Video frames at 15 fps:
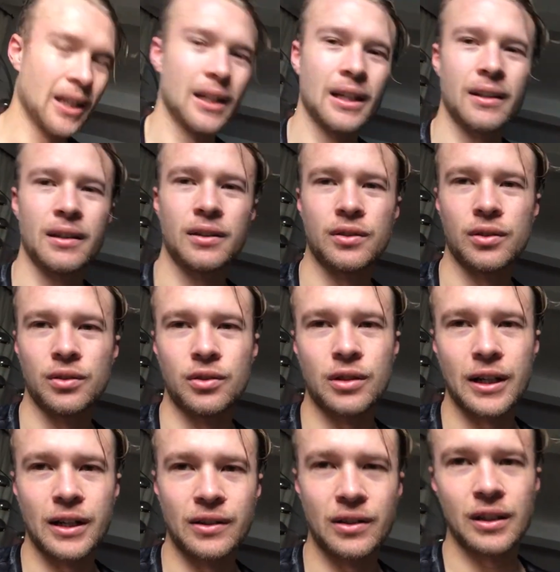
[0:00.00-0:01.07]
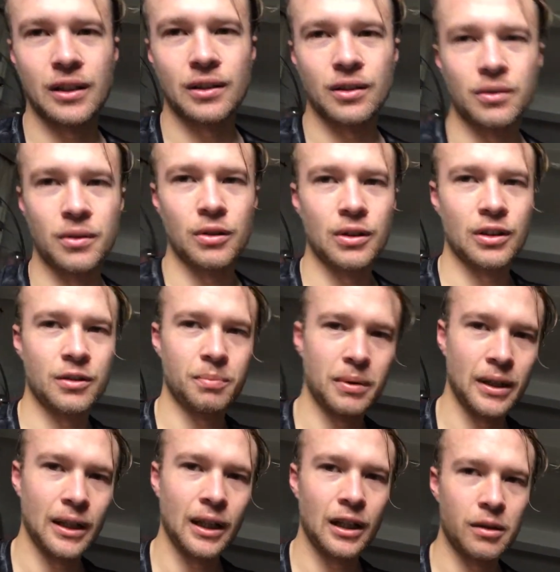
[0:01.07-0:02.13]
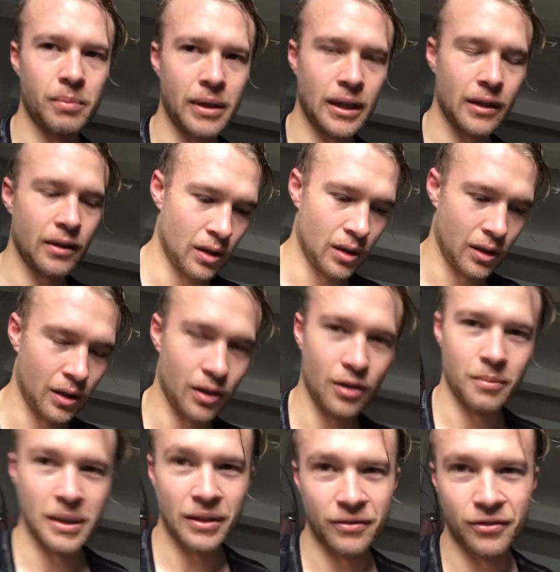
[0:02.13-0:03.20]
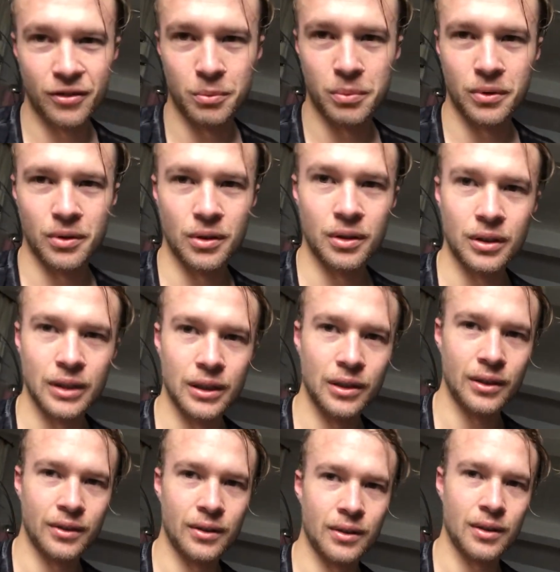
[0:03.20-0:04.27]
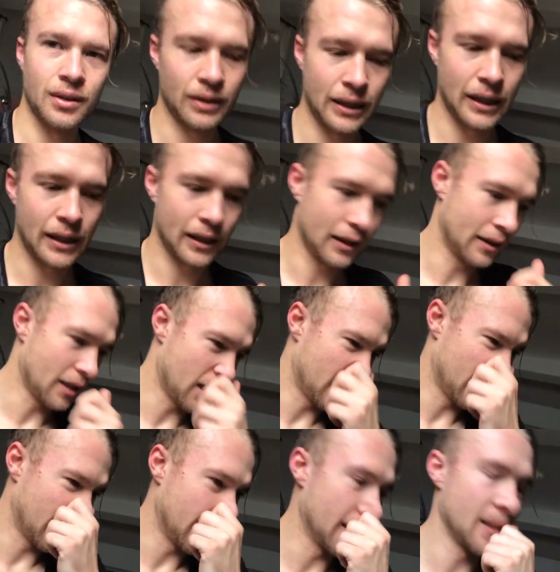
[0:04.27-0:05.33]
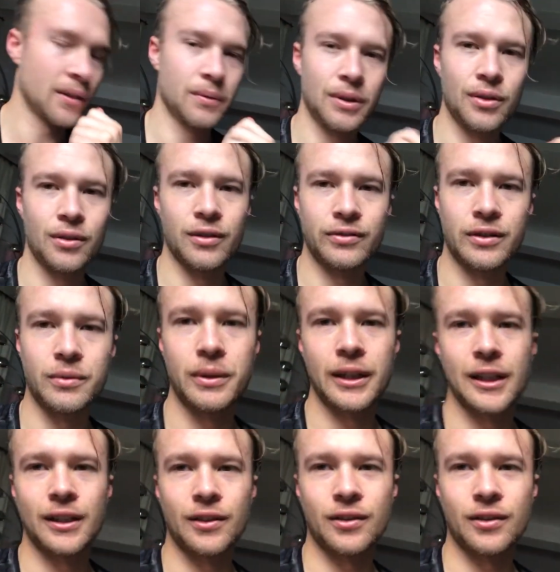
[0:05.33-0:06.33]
Yeah, nothing too crazy, you know, we're just speaking about, you know, about football and just getting in touch again as we do every week.